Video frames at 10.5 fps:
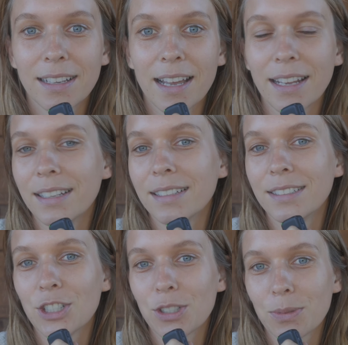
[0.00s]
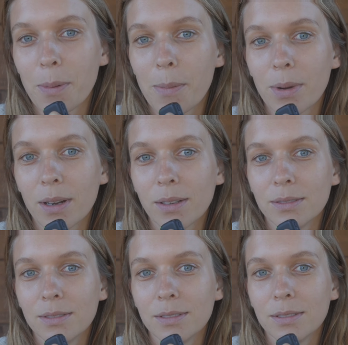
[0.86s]
And just remember,
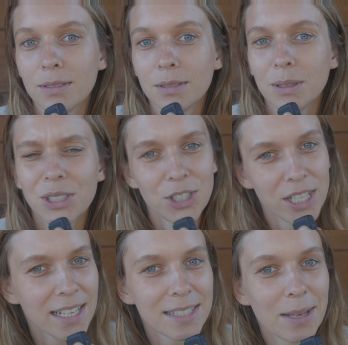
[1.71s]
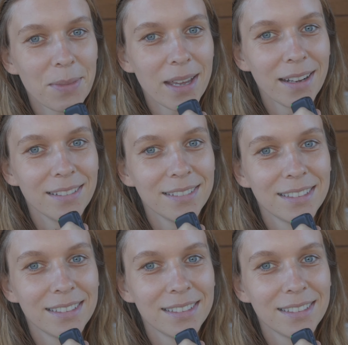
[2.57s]
would she accept that?